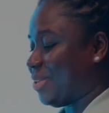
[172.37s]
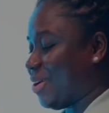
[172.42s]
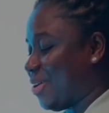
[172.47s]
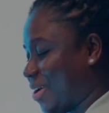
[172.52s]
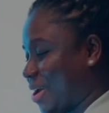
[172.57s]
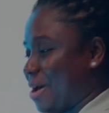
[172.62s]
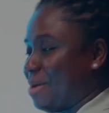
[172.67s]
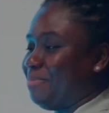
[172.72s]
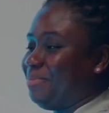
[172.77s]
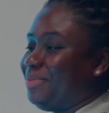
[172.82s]

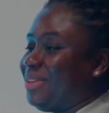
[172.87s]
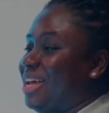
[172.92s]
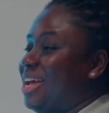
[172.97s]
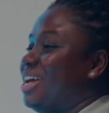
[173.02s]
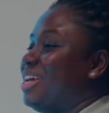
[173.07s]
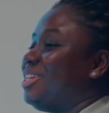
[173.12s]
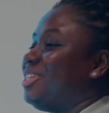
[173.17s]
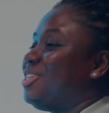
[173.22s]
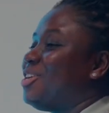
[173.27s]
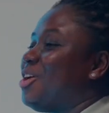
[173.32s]
Okay.
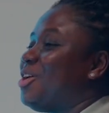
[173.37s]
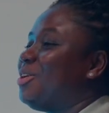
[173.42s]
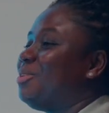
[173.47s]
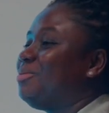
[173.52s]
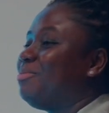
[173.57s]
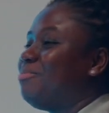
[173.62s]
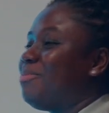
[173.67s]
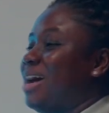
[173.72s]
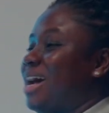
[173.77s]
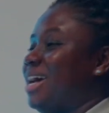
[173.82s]

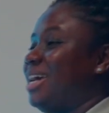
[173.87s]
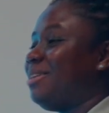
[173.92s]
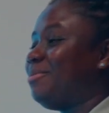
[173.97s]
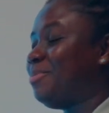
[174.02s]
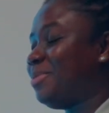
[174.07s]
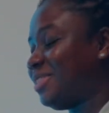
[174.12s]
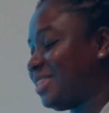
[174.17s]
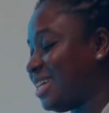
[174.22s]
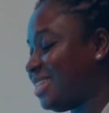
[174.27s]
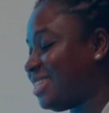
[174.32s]
So
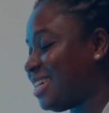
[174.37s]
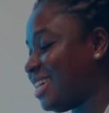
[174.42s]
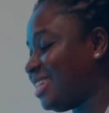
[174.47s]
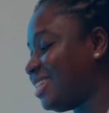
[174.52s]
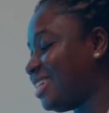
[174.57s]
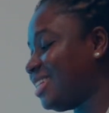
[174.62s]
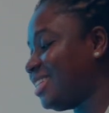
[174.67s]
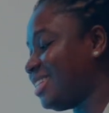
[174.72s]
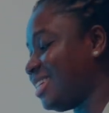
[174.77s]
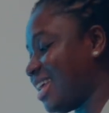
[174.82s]
my
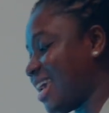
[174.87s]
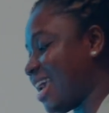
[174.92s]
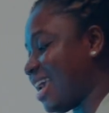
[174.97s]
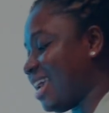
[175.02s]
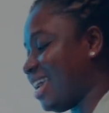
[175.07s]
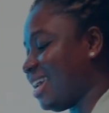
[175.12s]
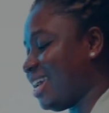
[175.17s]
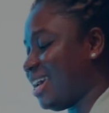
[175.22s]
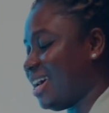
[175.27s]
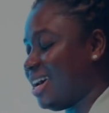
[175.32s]
presentation
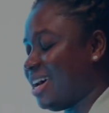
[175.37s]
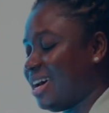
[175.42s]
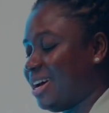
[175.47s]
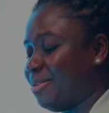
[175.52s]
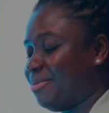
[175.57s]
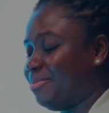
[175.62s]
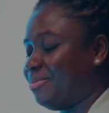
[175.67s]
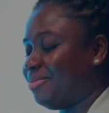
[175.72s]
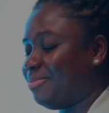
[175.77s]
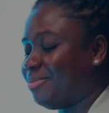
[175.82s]
today,
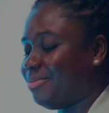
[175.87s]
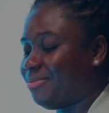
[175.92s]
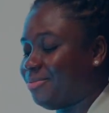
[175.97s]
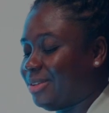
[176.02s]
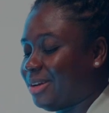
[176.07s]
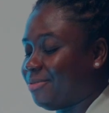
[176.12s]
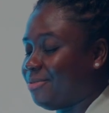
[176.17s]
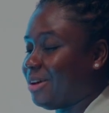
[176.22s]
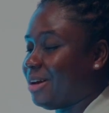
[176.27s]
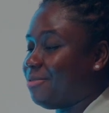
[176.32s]
for
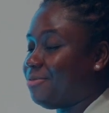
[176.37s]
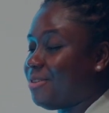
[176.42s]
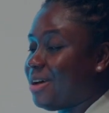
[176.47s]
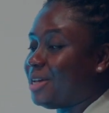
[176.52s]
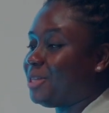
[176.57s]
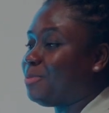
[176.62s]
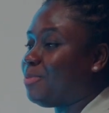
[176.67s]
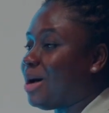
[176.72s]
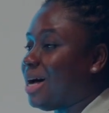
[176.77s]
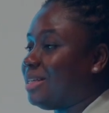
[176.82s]
the
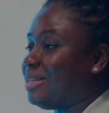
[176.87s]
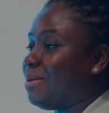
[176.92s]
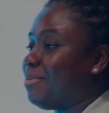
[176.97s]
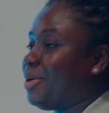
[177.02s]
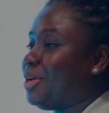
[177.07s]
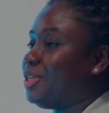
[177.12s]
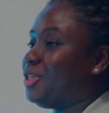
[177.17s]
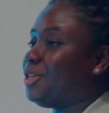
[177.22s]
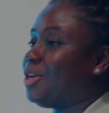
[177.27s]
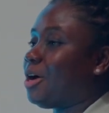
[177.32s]
first part,
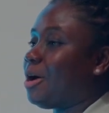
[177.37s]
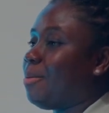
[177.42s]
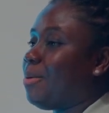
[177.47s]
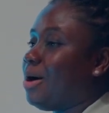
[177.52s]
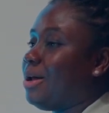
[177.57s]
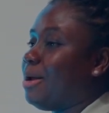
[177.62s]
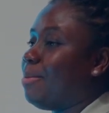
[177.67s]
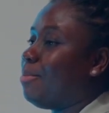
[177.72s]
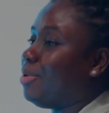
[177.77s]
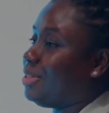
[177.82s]
I'm going to talk
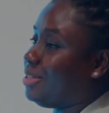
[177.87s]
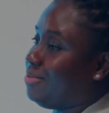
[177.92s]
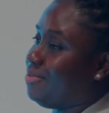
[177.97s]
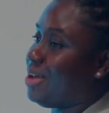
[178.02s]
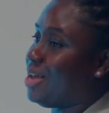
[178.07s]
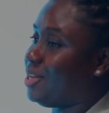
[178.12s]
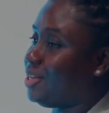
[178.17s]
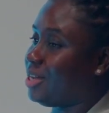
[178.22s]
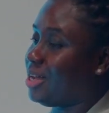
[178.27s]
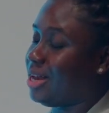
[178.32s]
about the
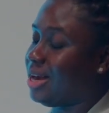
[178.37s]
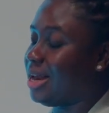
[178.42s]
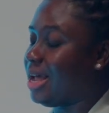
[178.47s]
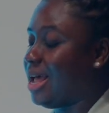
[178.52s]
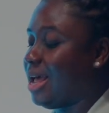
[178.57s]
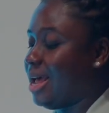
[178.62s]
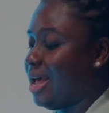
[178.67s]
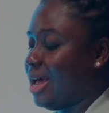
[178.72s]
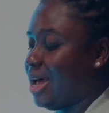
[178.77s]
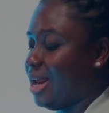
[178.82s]

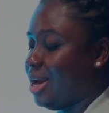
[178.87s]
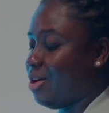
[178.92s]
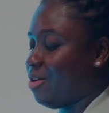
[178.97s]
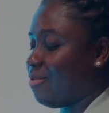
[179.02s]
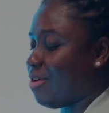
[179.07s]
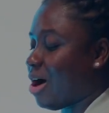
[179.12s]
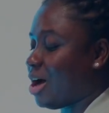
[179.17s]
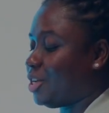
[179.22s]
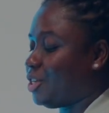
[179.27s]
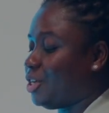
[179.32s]
motivation and
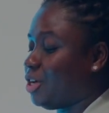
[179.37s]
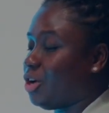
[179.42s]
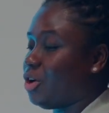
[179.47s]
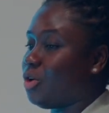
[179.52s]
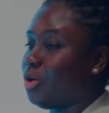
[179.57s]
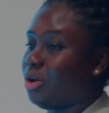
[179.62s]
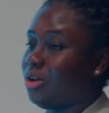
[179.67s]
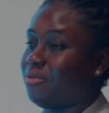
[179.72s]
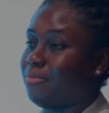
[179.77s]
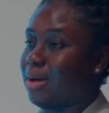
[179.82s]
the larger
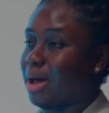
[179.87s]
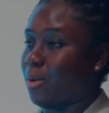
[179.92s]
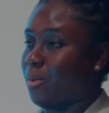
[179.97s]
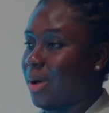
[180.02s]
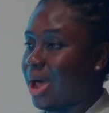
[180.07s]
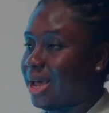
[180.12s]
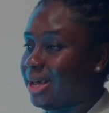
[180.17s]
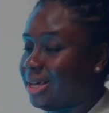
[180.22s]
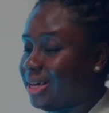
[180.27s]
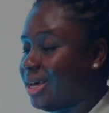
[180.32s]
vein of my
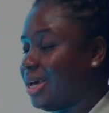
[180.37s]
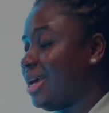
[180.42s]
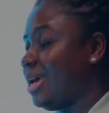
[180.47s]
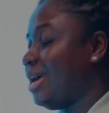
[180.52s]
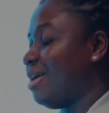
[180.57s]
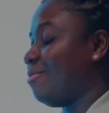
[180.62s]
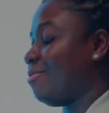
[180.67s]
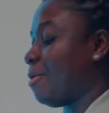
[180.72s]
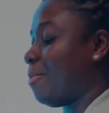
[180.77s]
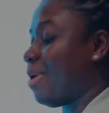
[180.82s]
work.
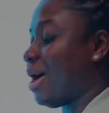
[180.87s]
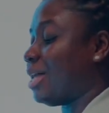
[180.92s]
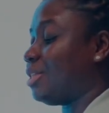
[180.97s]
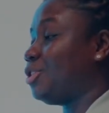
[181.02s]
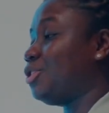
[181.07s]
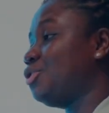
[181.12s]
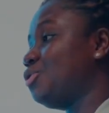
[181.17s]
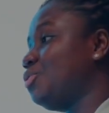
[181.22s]
For part